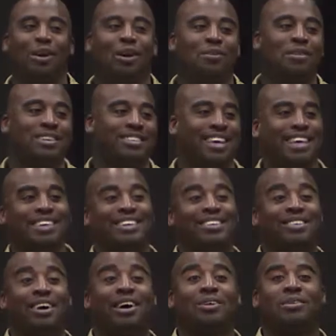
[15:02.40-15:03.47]
overtaken
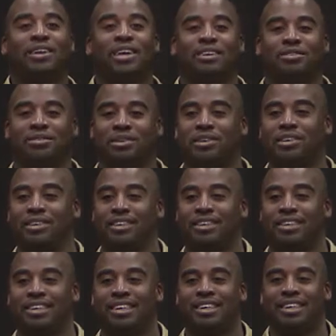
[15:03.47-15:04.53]
Darwin, Australia.
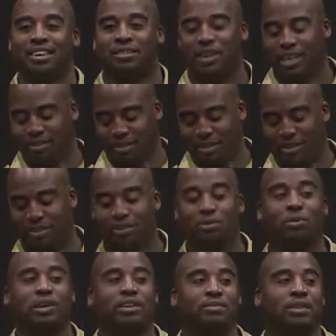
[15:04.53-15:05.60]
Right? So, this is
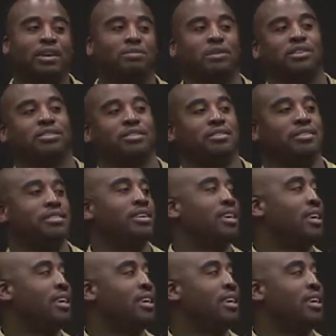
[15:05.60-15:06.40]
one of our missions.